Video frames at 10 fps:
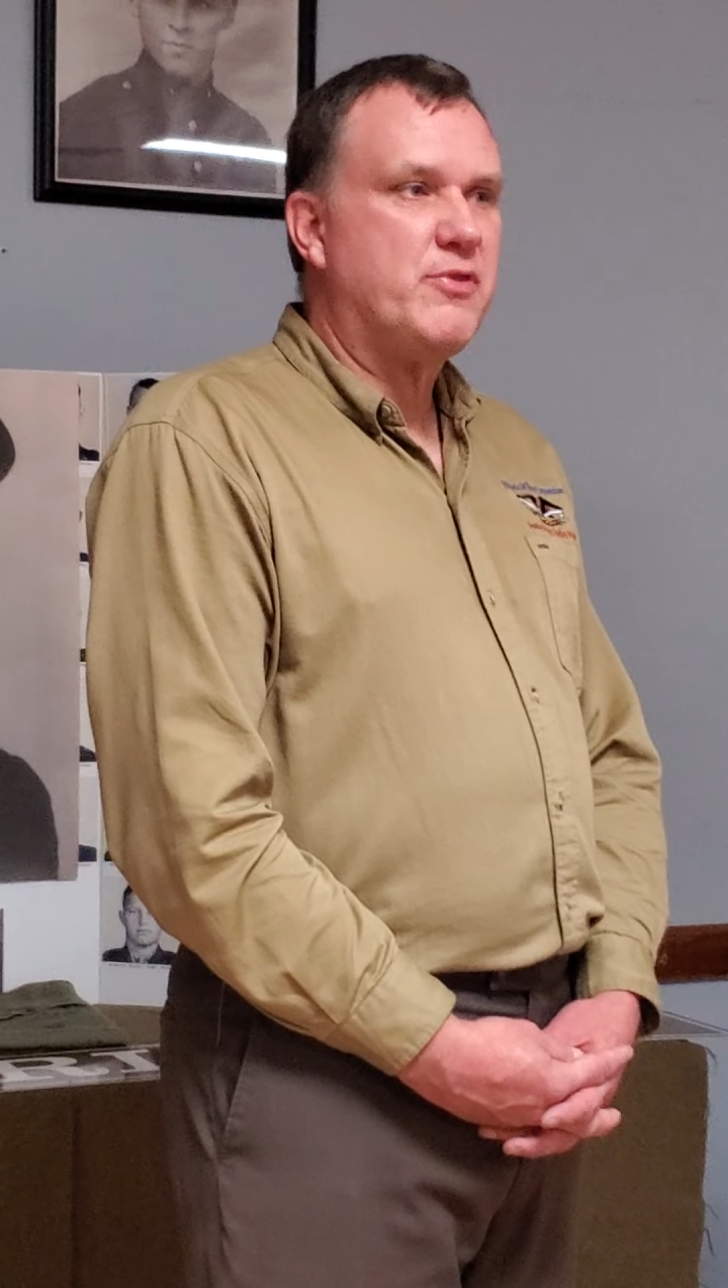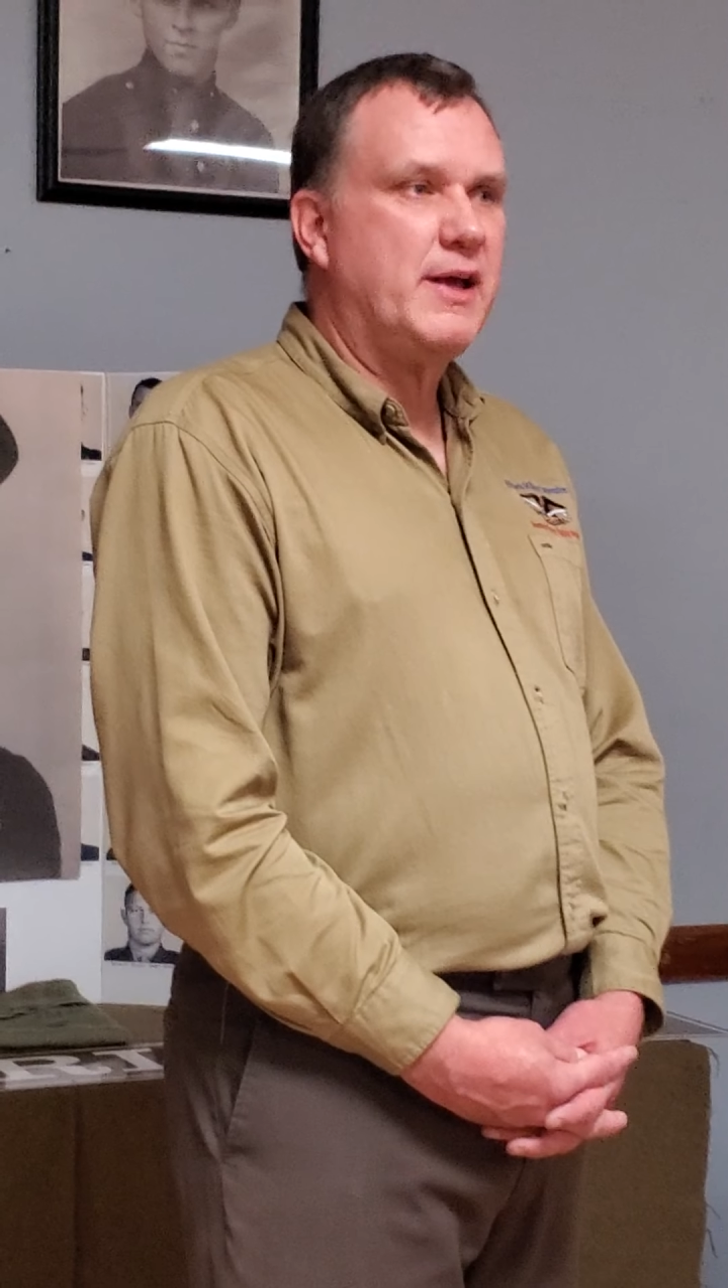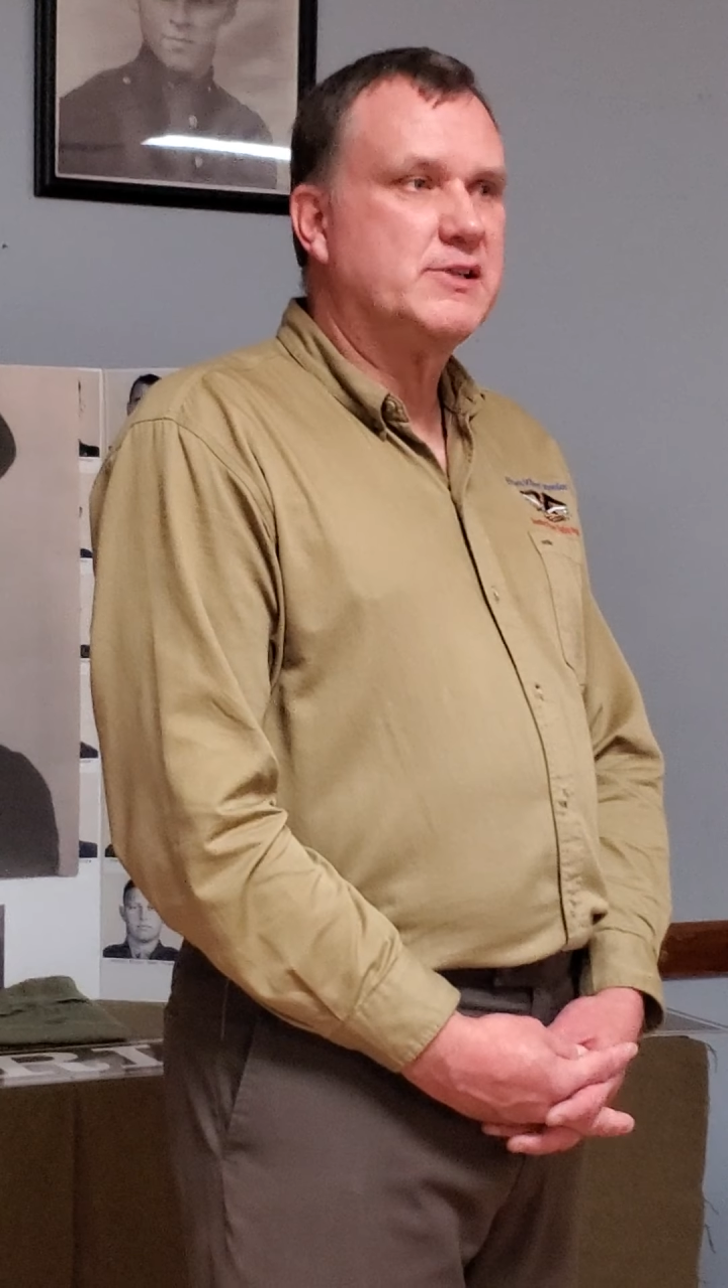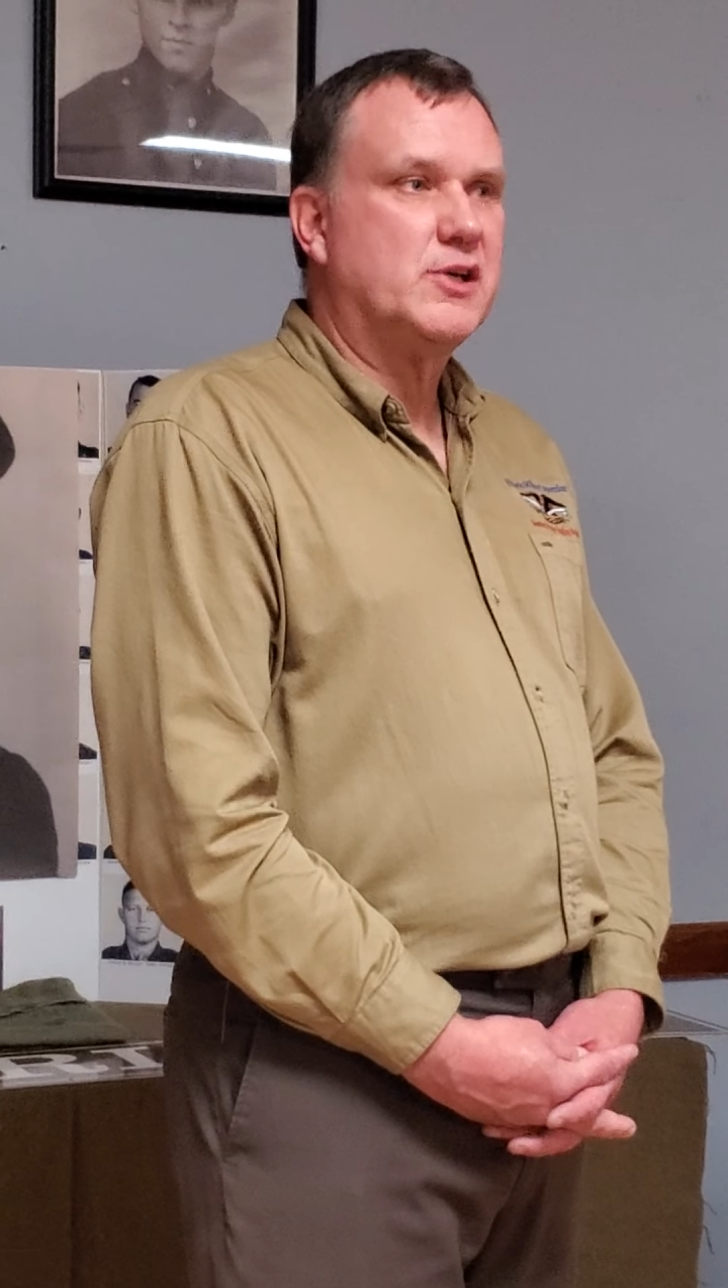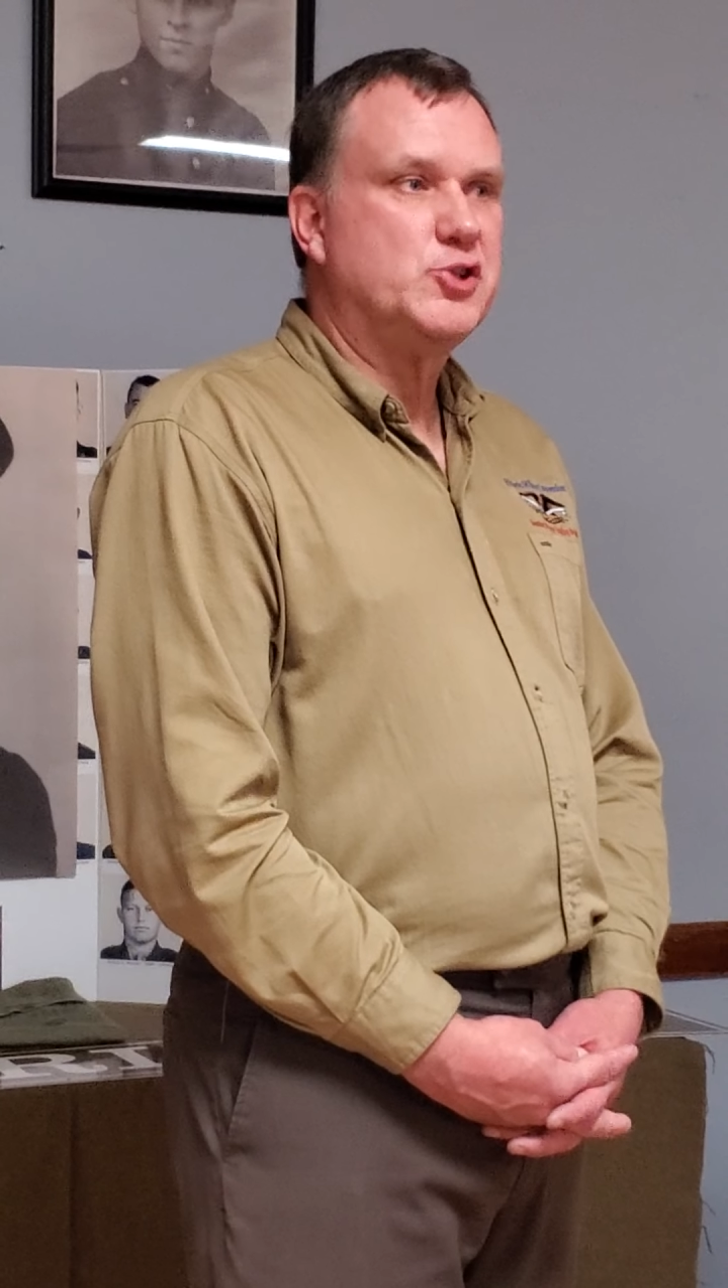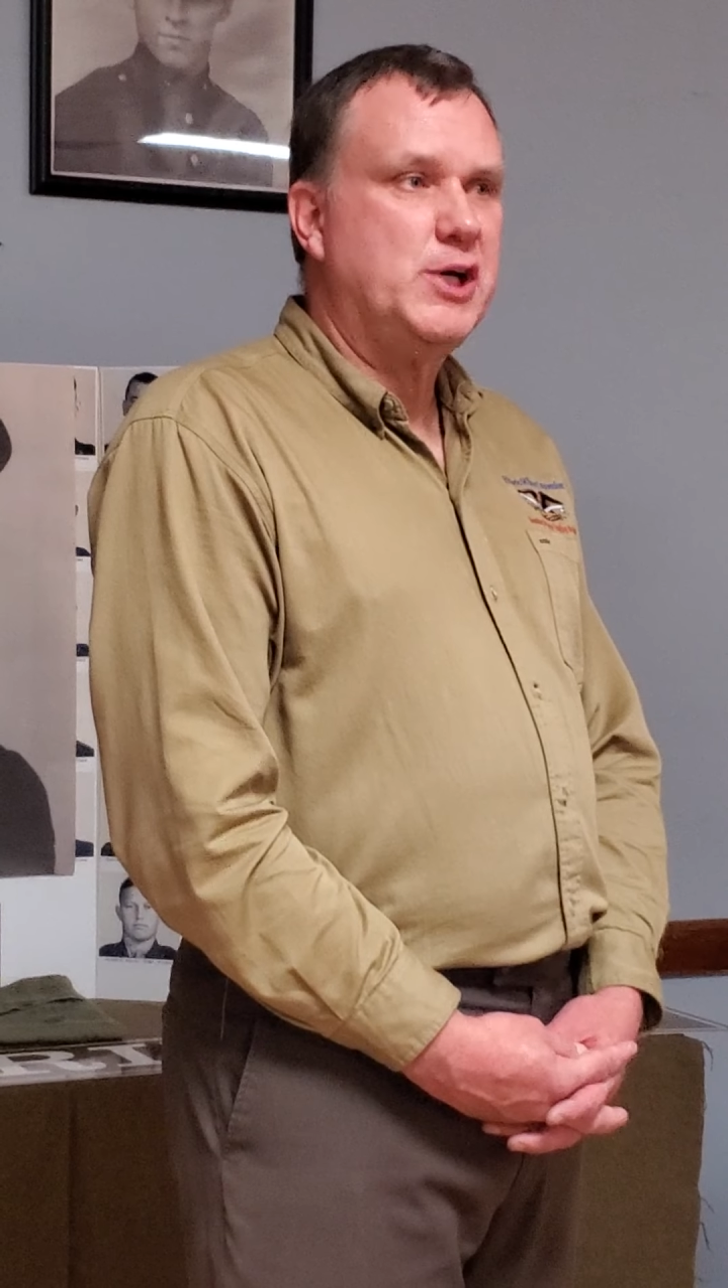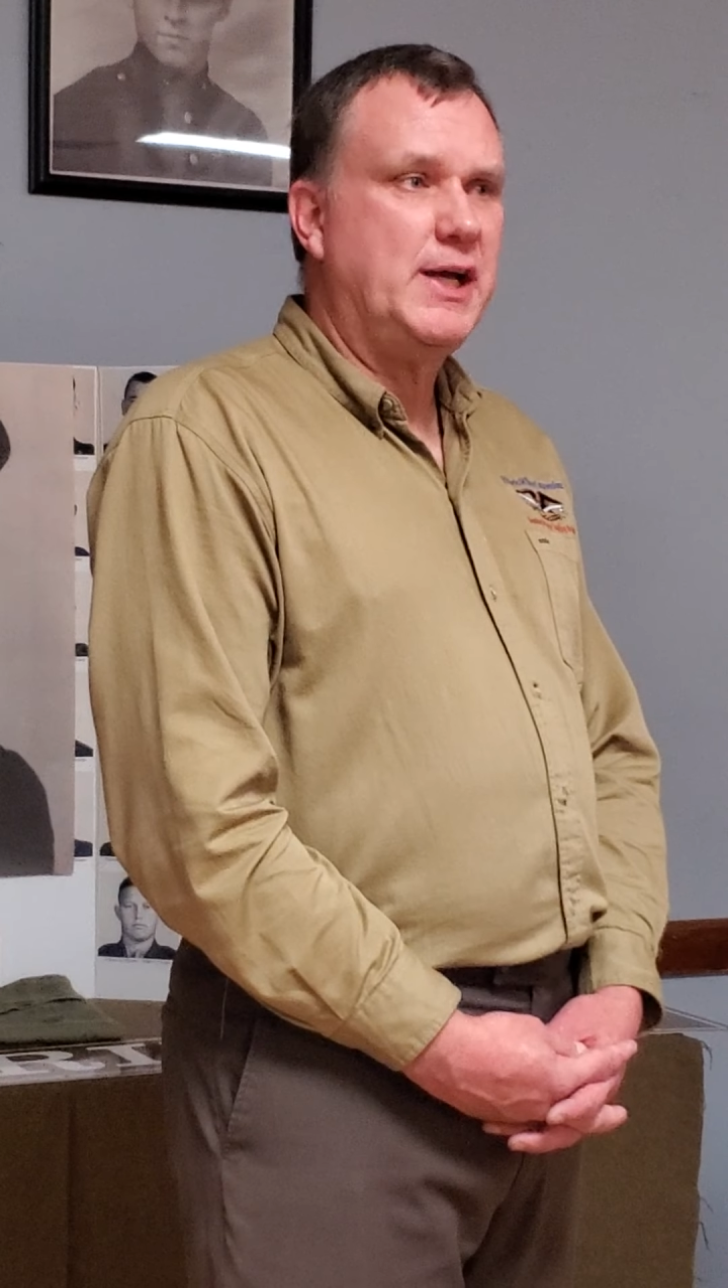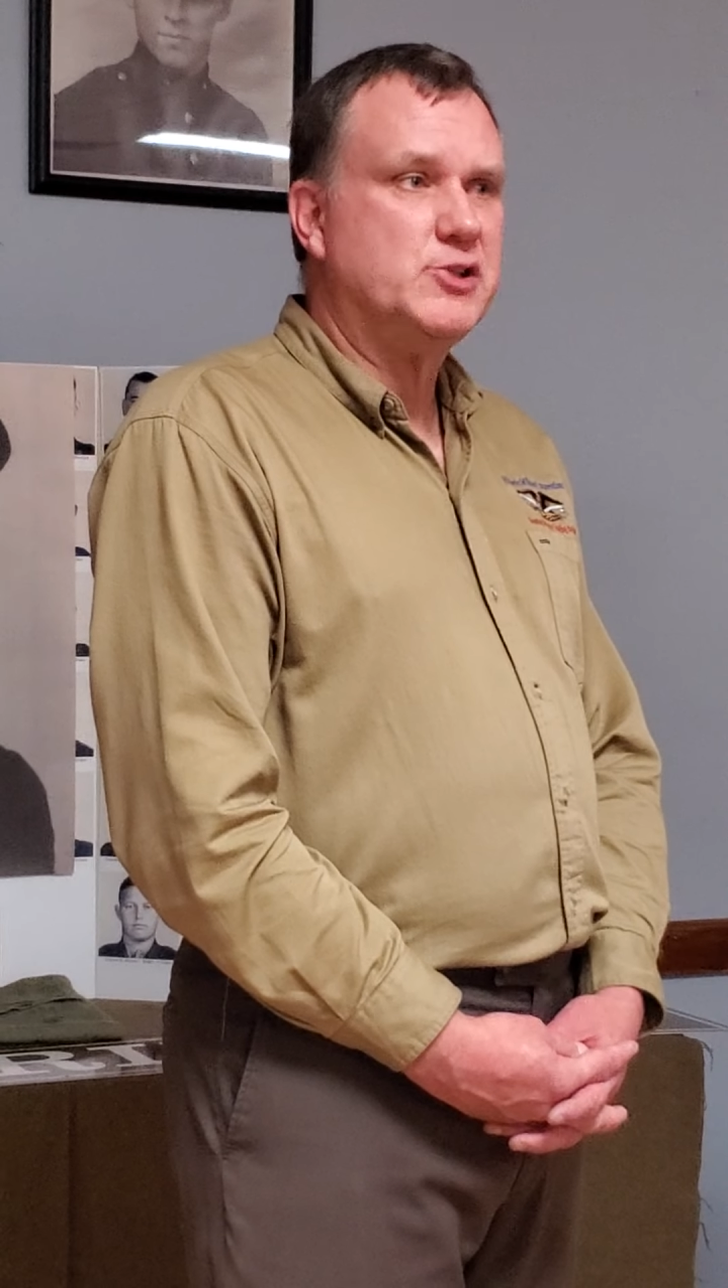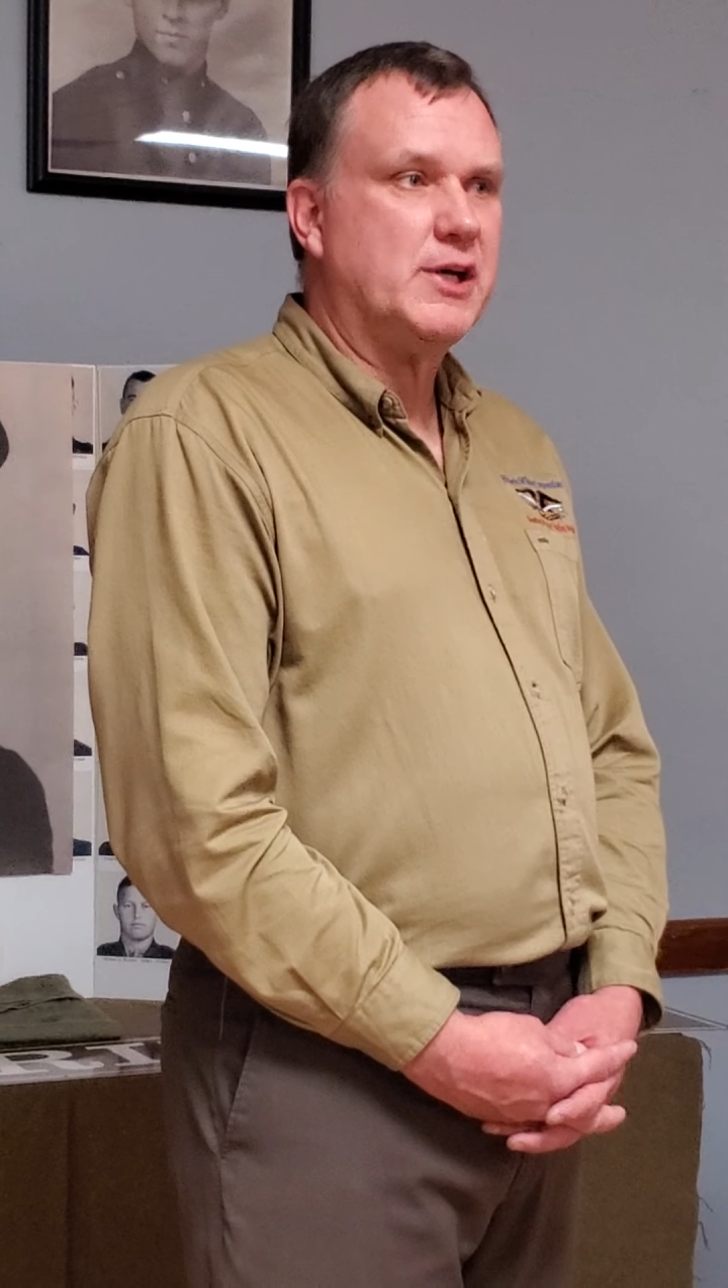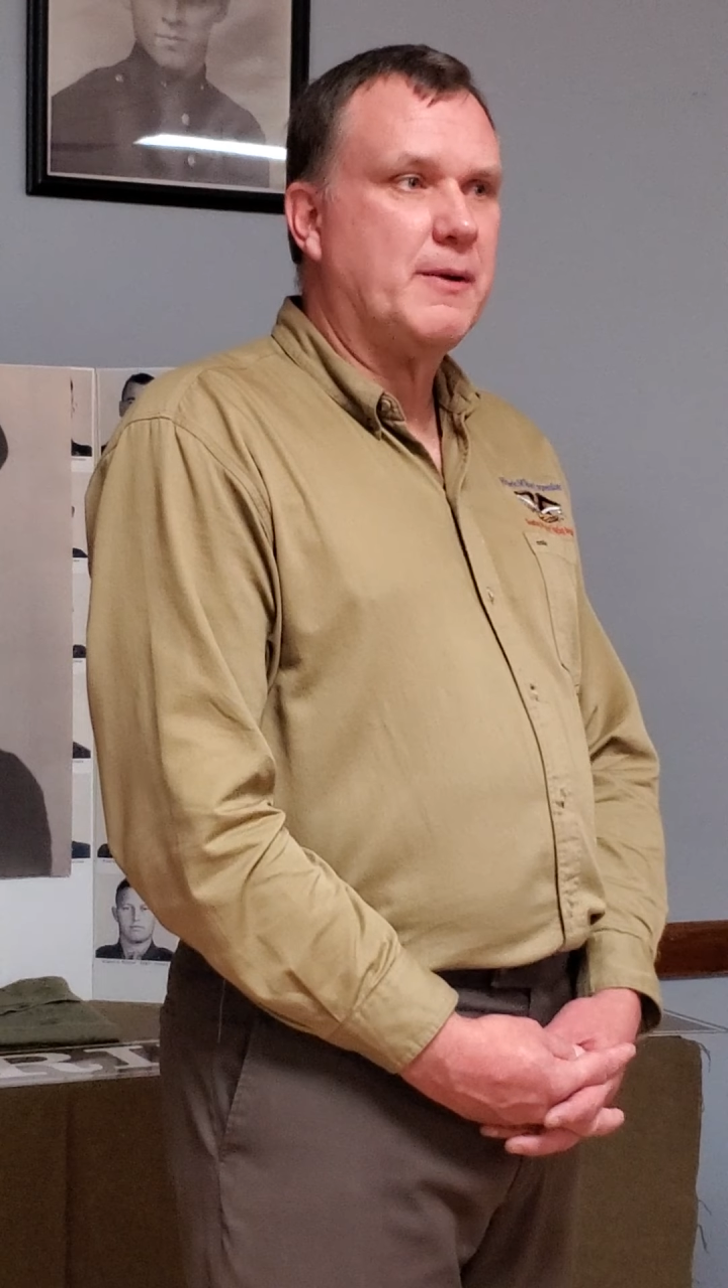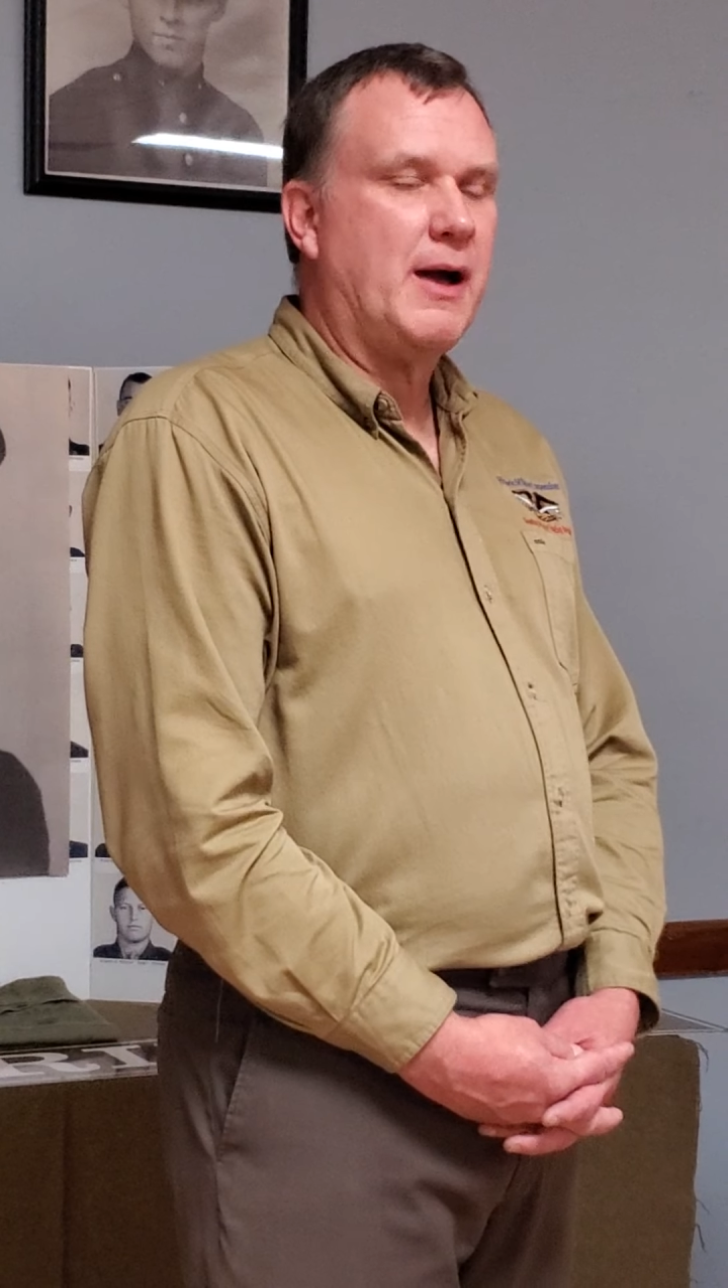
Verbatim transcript: things are changing.